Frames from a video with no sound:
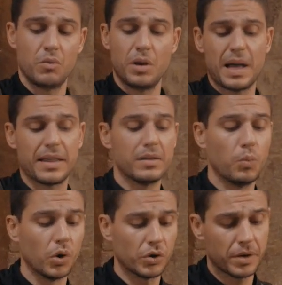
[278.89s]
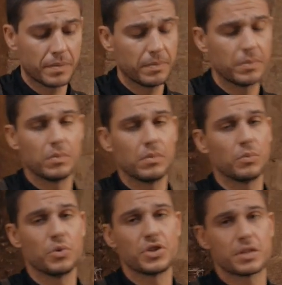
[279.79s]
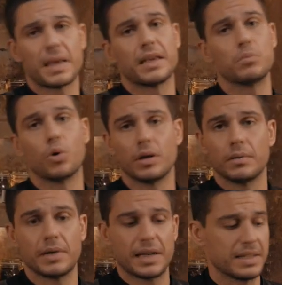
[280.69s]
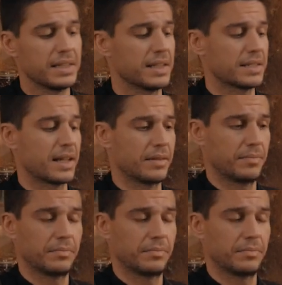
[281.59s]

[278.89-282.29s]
We'll be adding the water. We just make it boil, as easy as that.